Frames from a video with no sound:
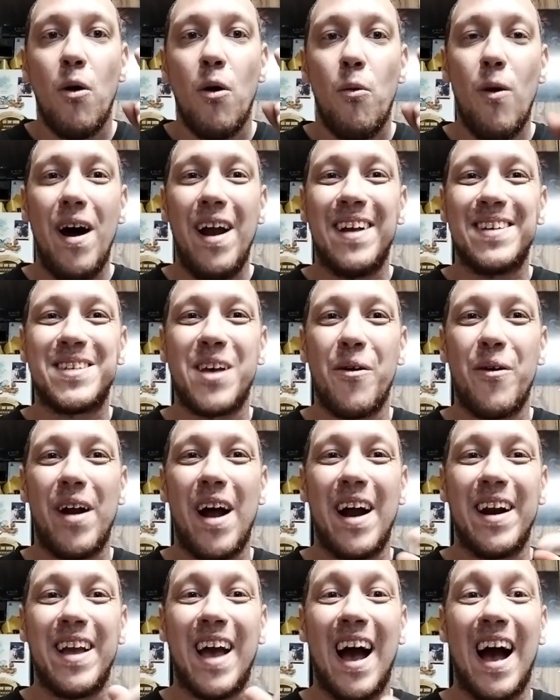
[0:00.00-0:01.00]
What is
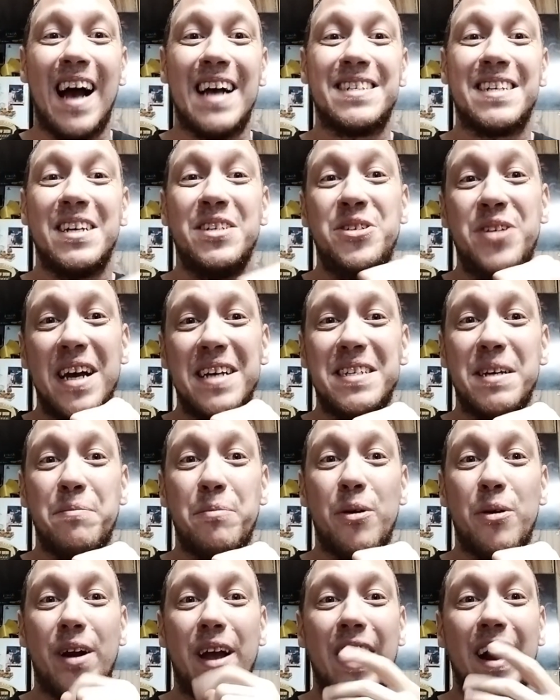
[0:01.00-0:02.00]
going on, guys?
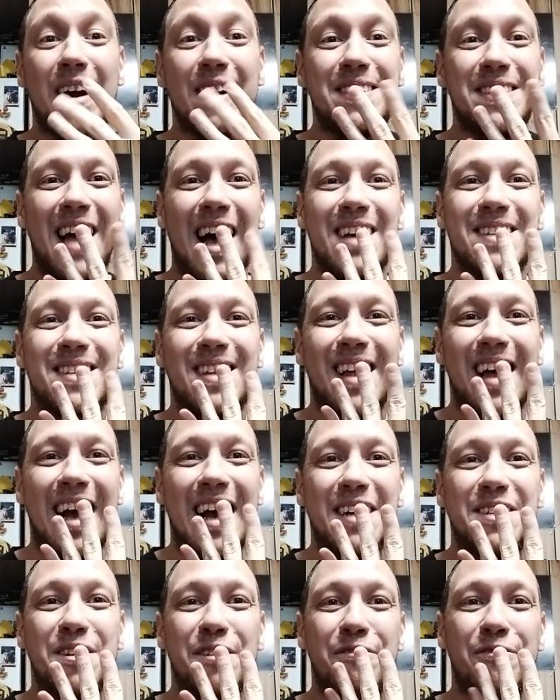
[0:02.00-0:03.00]
Jason Burke here, Styles
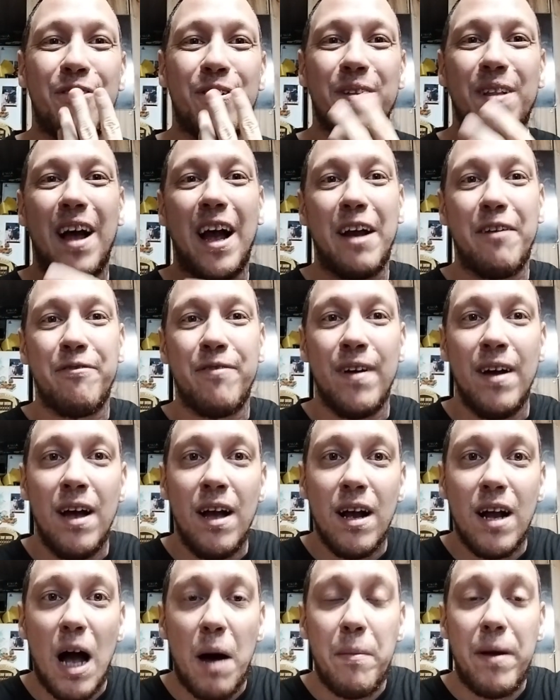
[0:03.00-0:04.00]
Clash for Life,
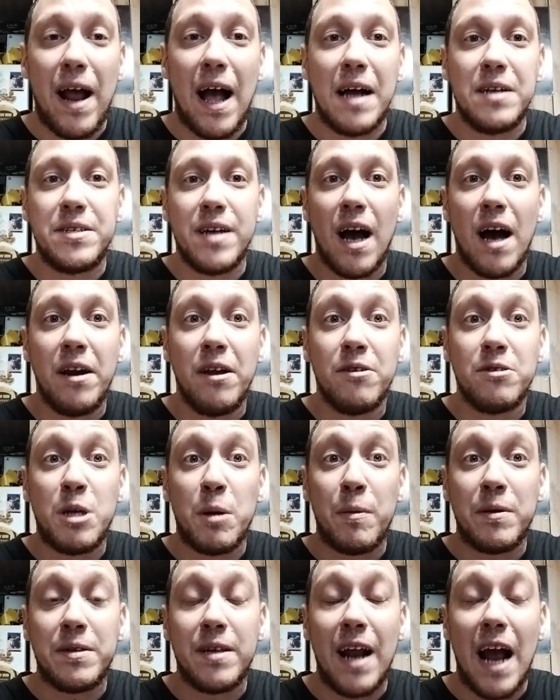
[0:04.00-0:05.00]
coming at you on
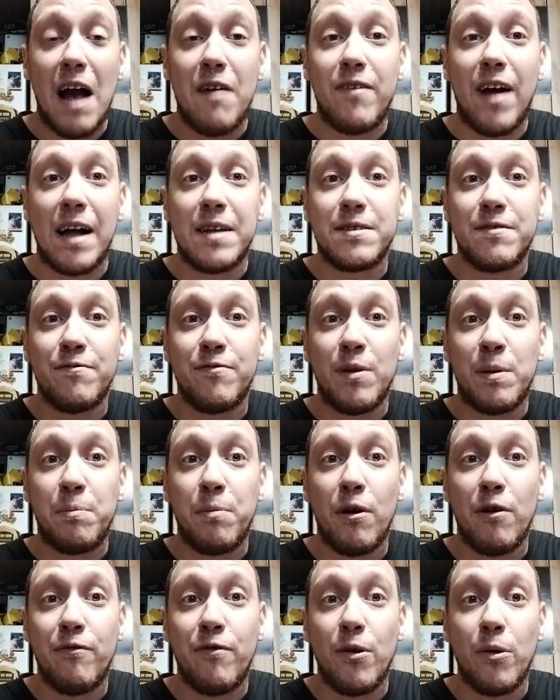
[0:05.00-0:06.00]
YouTube, and today I've got some
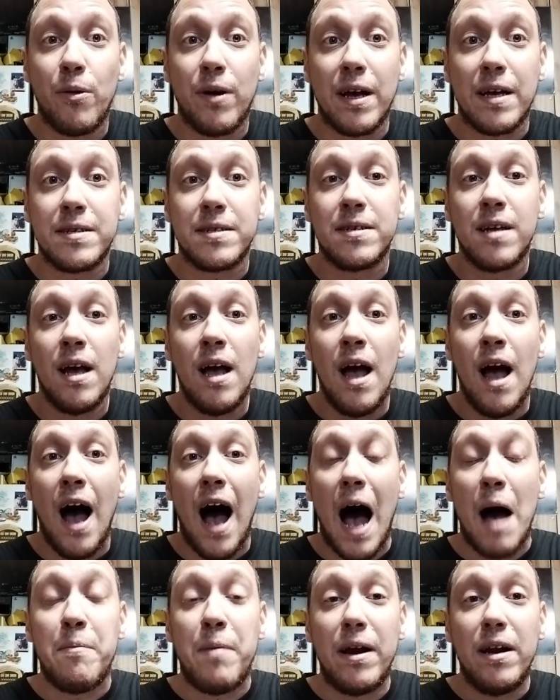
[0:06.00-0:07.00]
football focus.
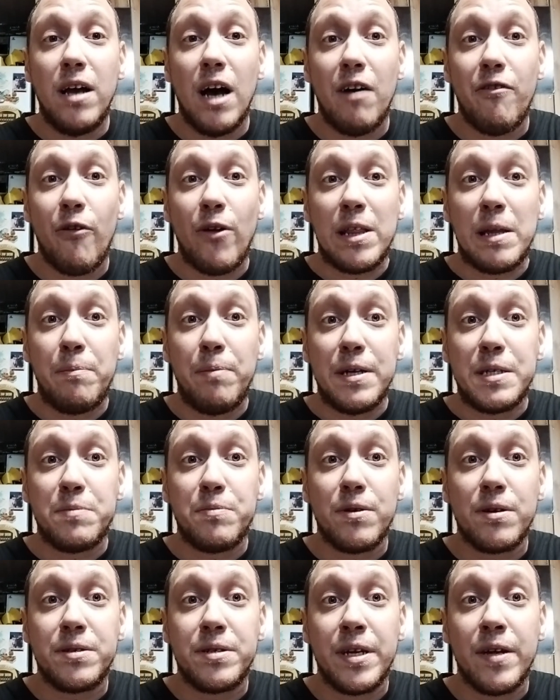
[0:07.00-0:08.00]
I've been covering the
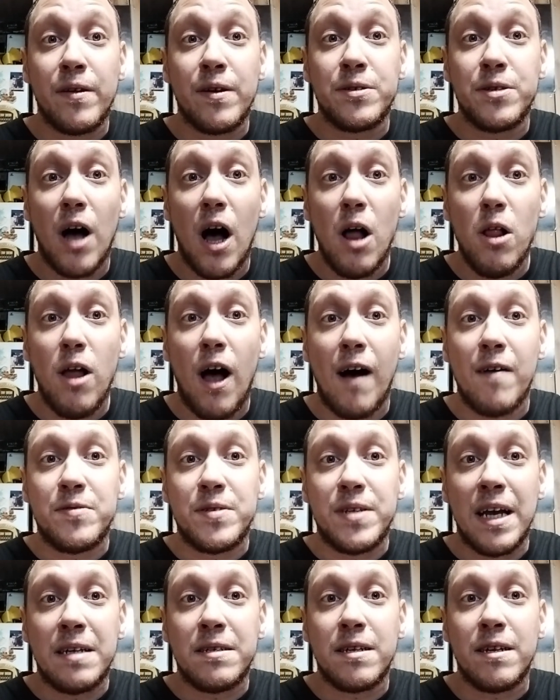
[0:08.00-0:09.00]
Pittsburgh Steelers all
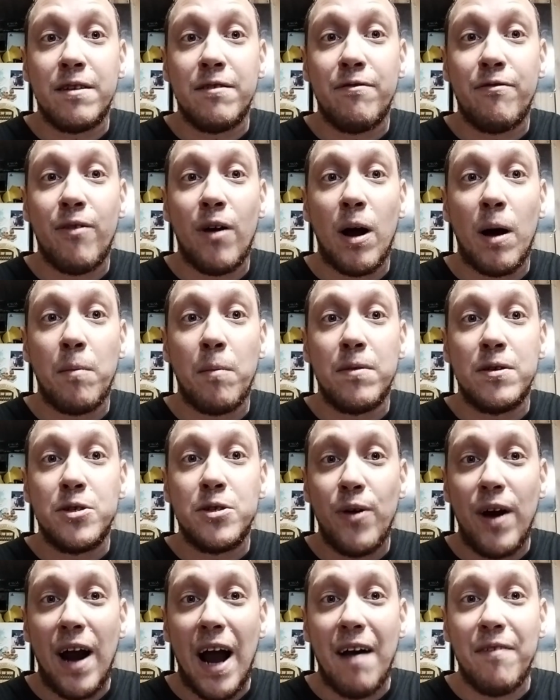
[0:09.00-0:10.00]
offseason, from
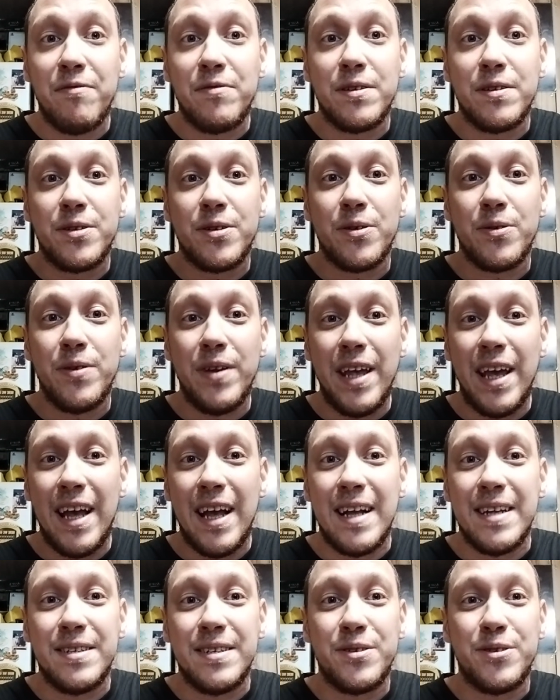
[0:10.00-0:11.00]
draft to
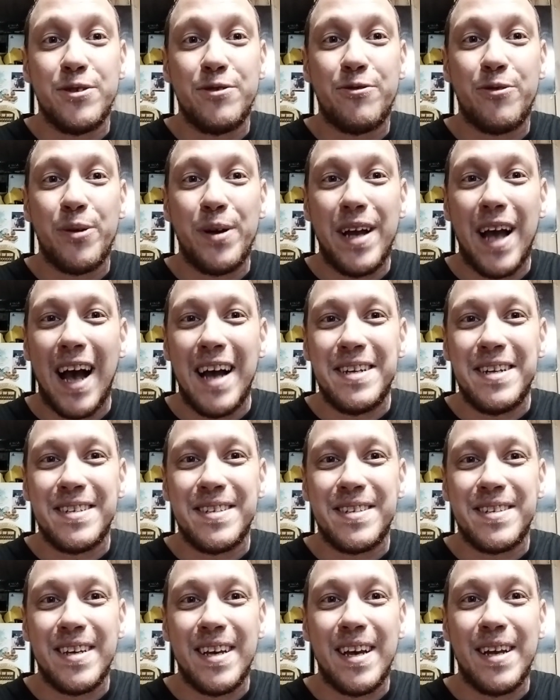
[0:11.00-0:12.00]
needs to free
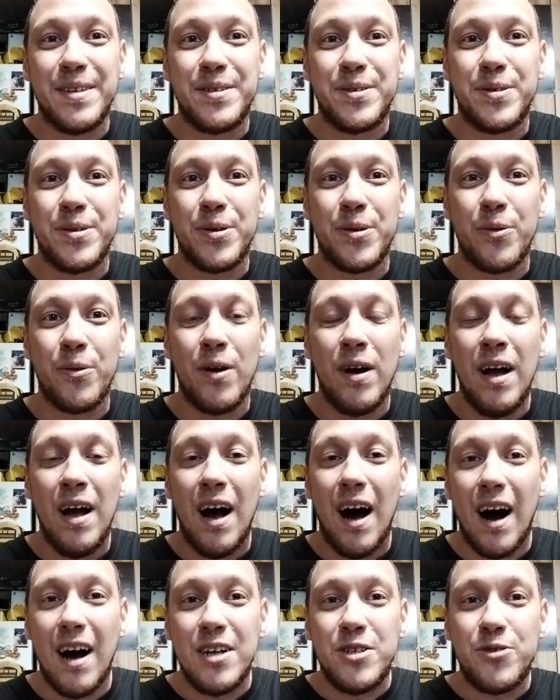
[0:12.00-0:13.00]
agency to
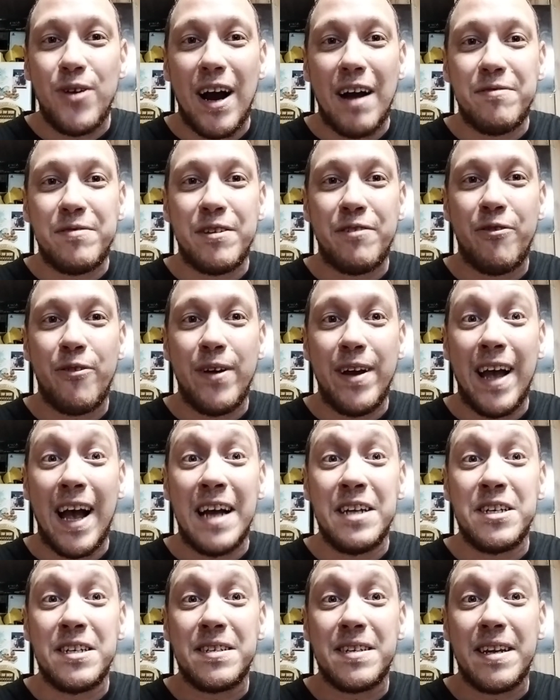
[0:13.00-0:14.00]
undrafted free
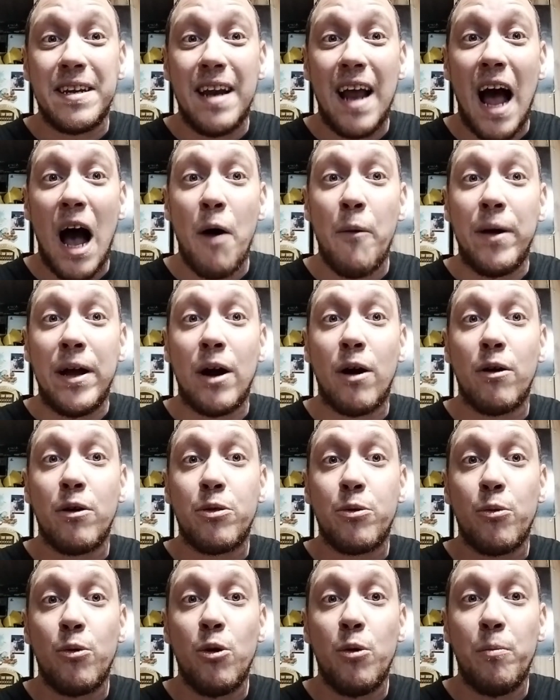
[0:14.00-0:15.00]
agents, and now we are
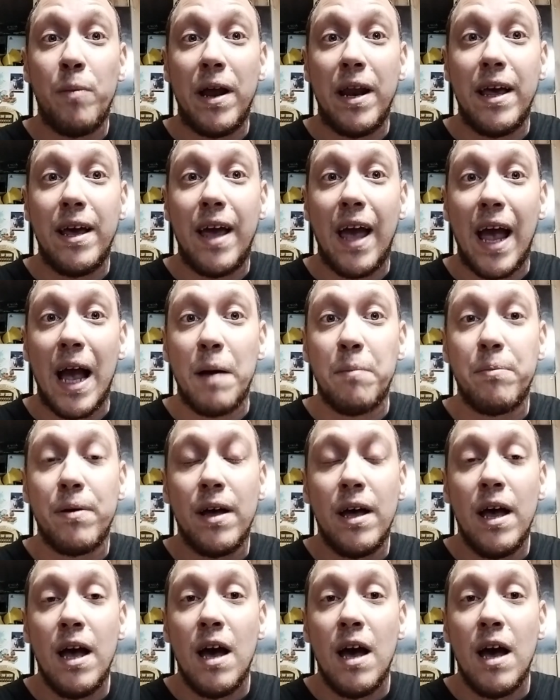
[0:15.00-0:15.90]
through minicamp.